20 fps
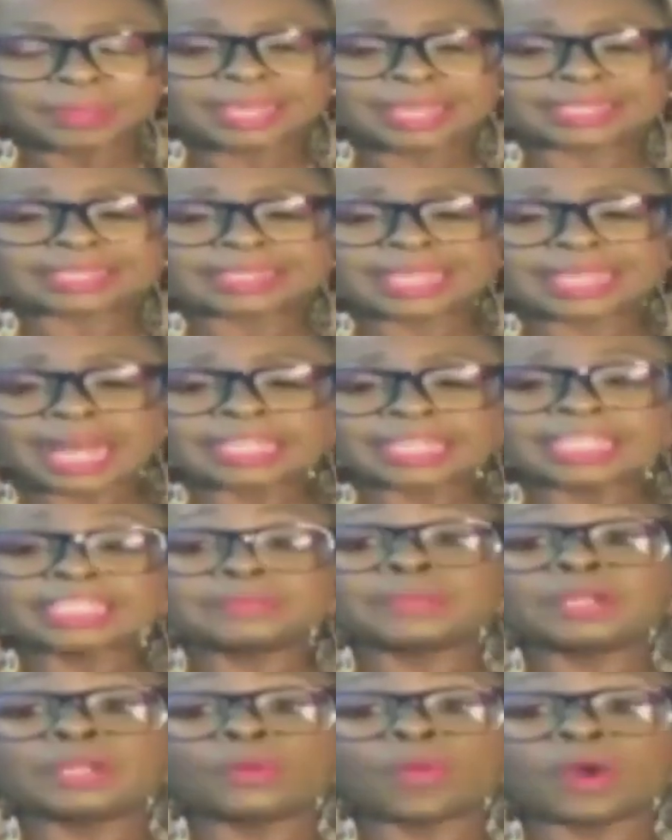Because that
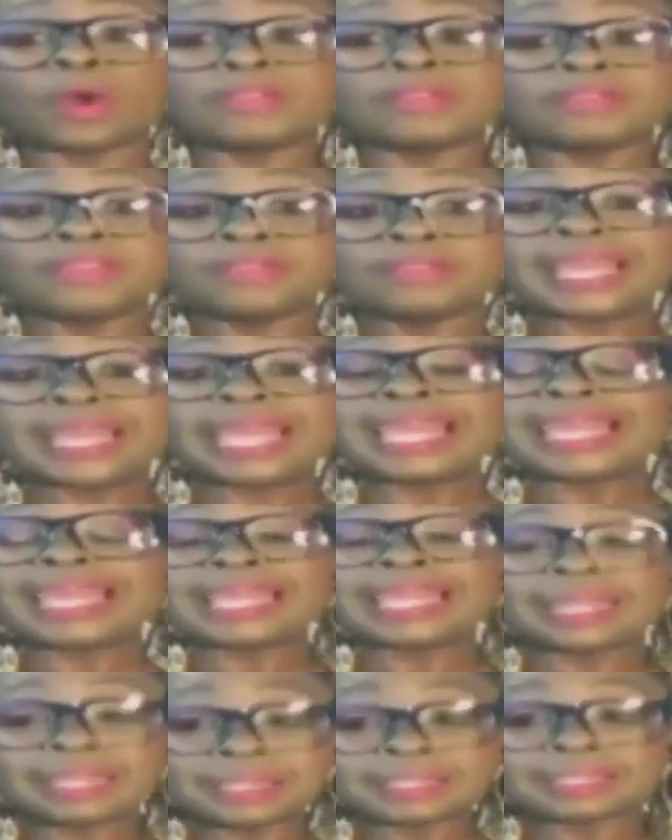has been one of the
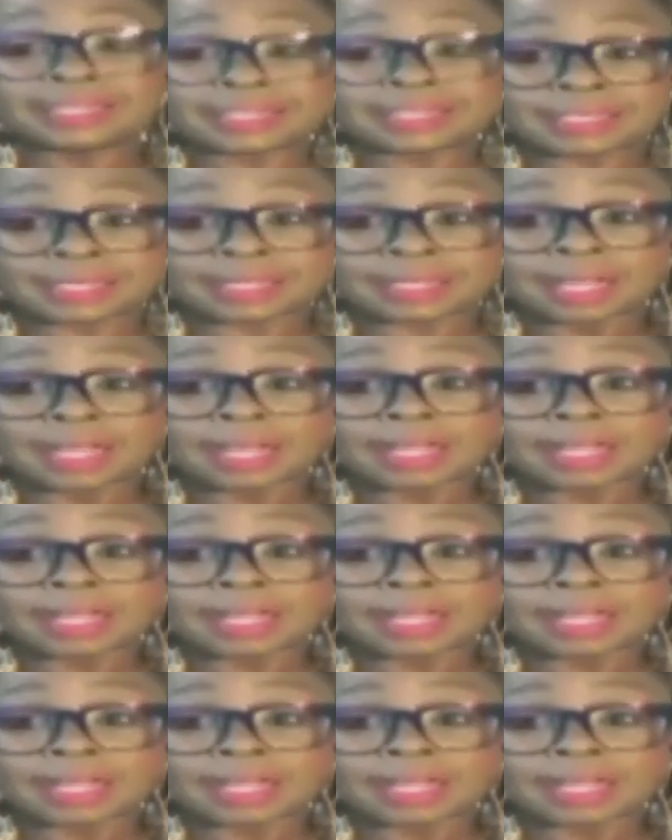vehicles